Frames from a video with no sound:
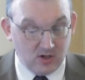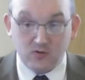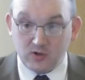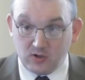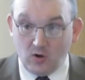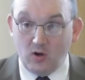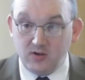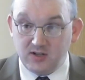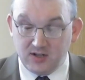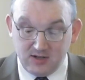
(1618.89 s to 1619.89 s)
that God
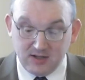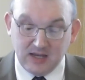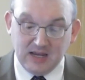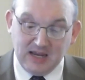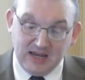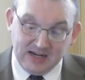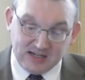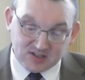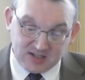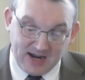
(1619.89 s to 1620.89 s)
did
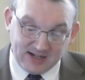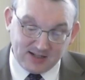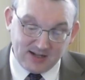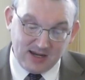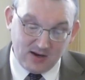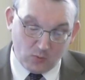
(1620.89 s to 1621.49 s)
exactly